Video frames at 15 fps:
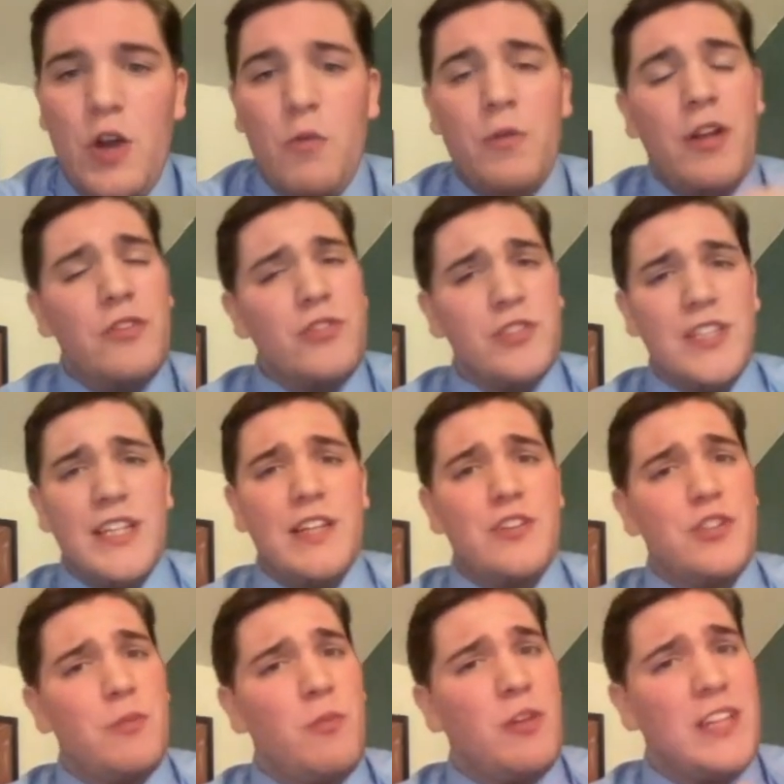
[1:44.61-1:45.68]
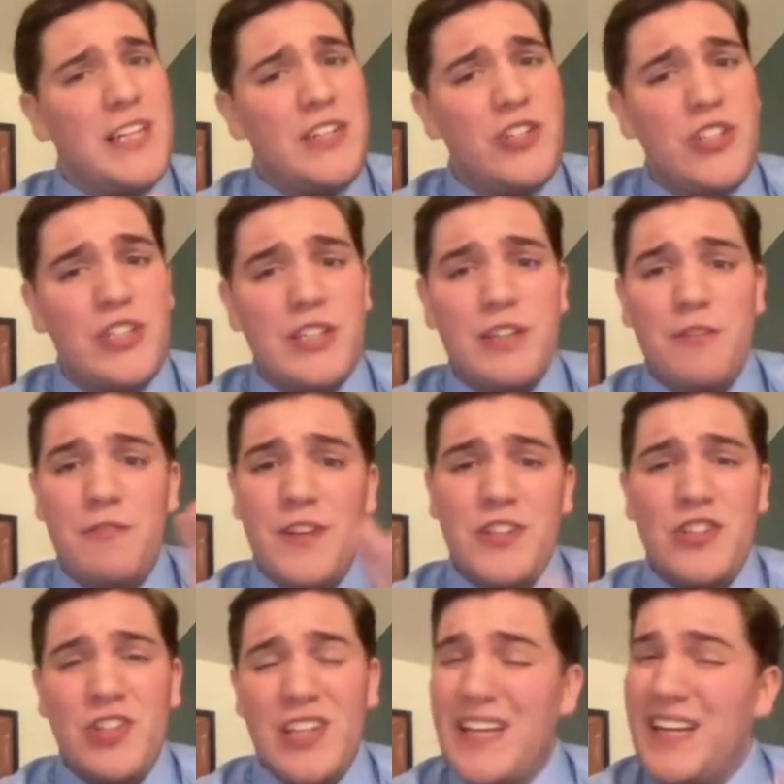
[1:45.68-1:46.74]
We also see there's some religious
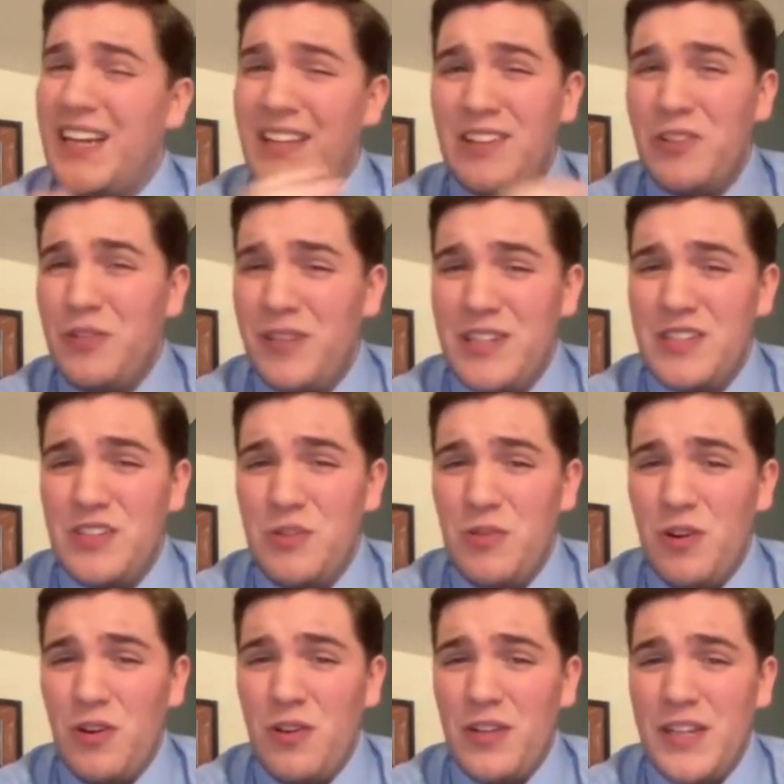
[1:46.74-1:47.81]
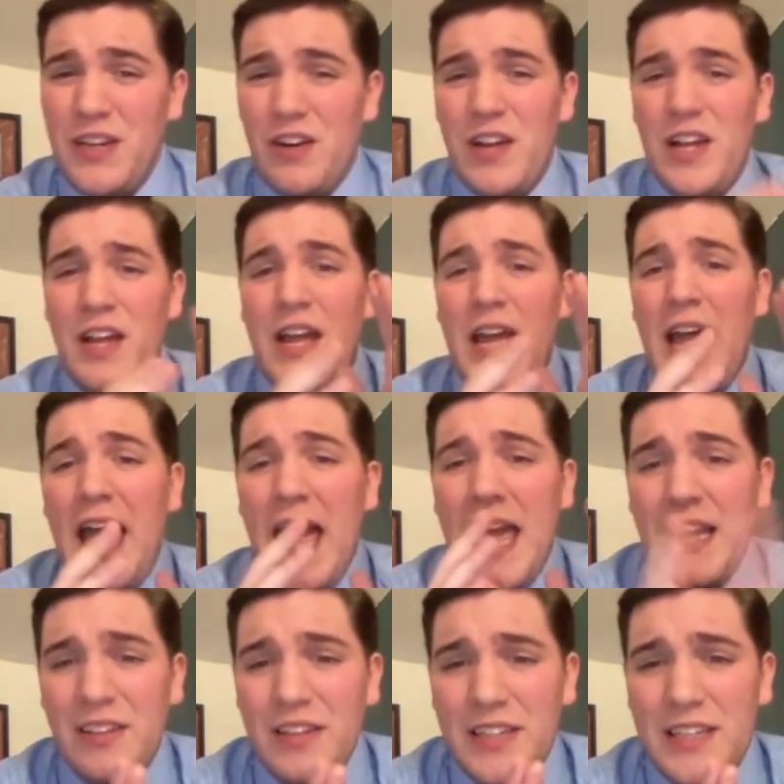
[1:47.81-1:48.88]
division like I alluded to earlier.
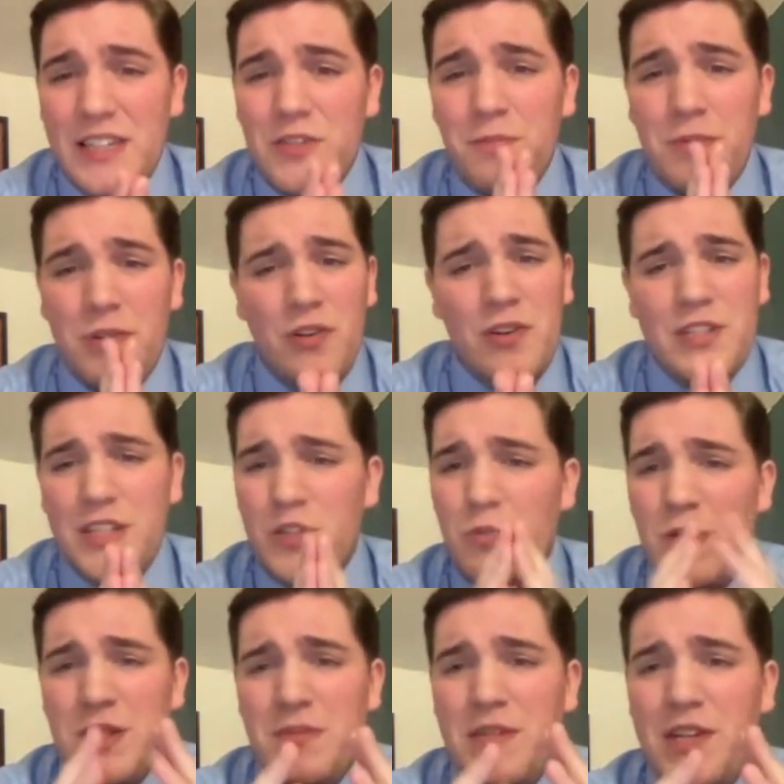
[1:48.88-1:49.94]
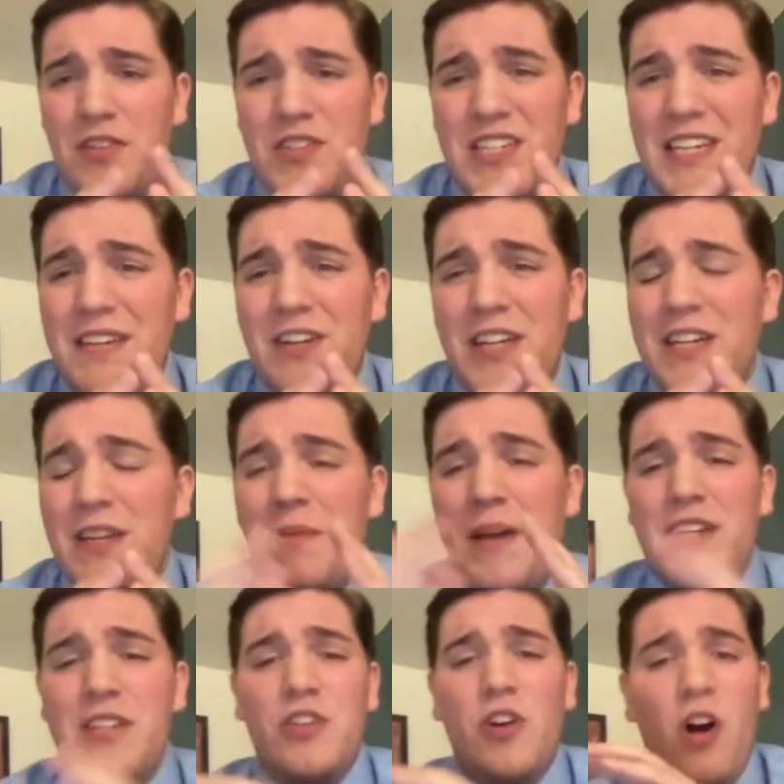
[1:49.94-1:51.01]
Anglicans, Puritans, Presbyterians, and even
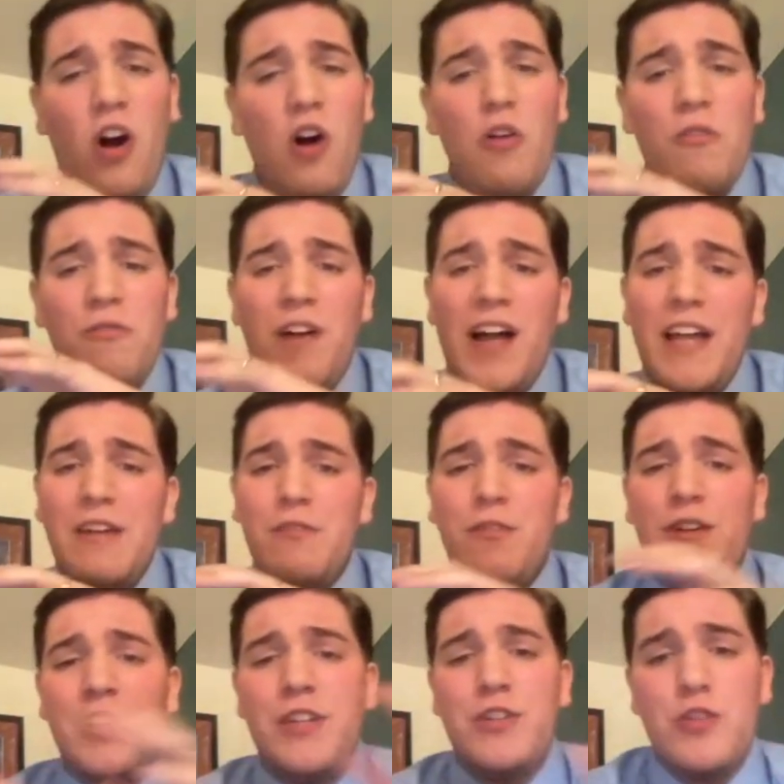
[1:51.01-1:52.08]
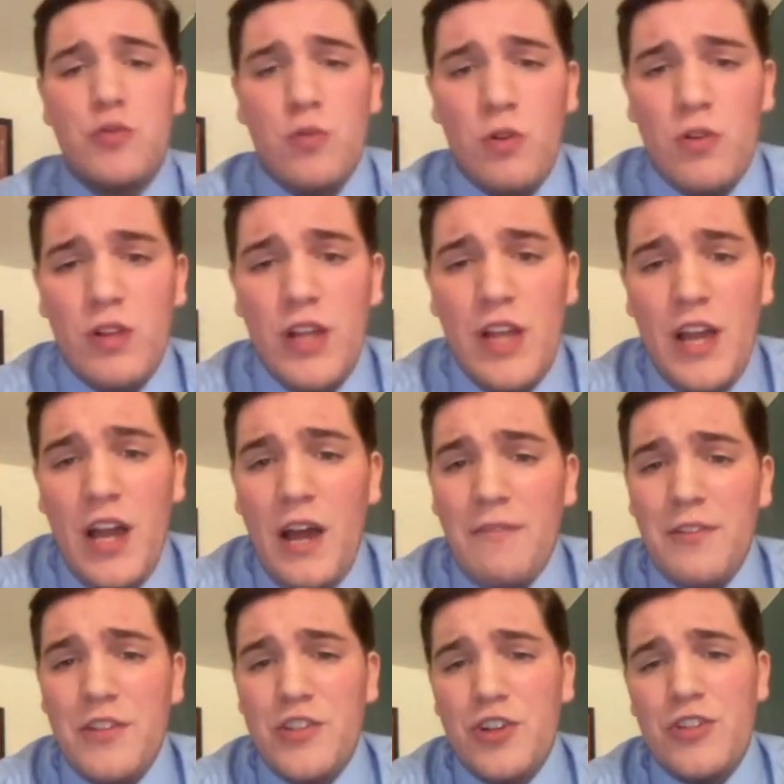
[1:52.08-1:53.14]
Independents are all vying for control of
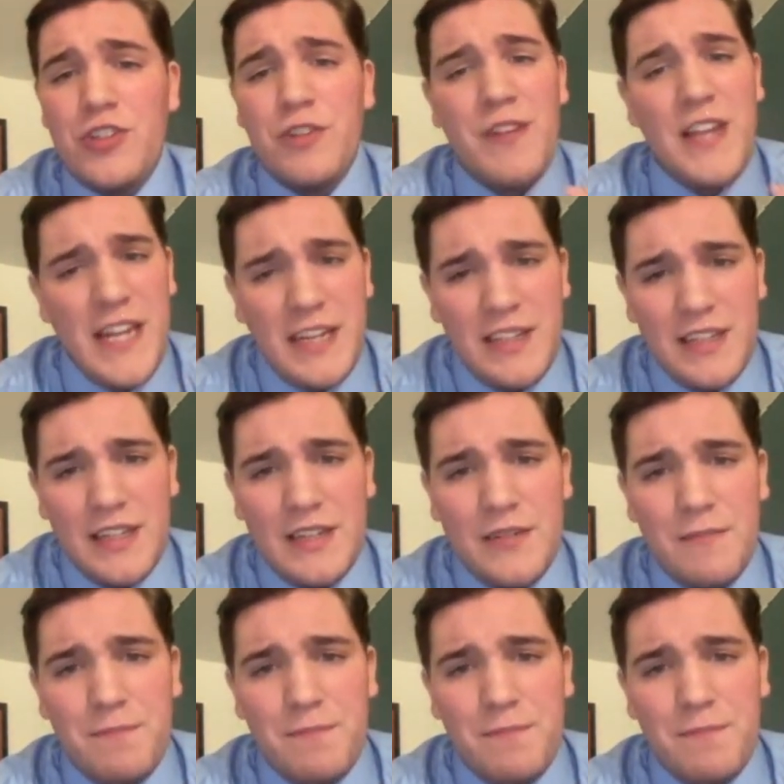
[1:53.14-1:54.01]
the Church of England.